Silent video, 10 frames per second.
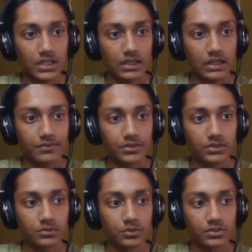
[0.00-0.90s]
and after
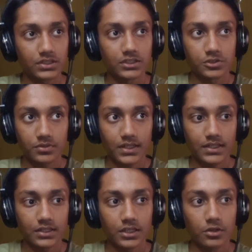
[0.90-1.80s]
the rooks are
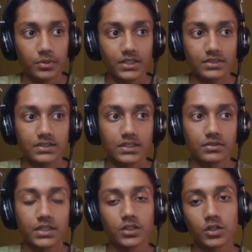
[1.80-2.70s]
traded, we can see
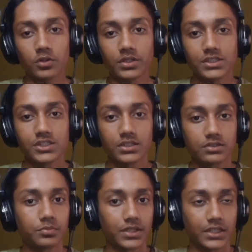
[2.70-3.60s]
Hikaru is
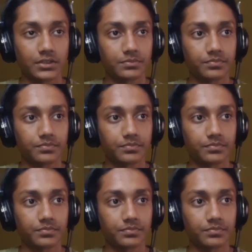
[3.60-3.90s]
just winning.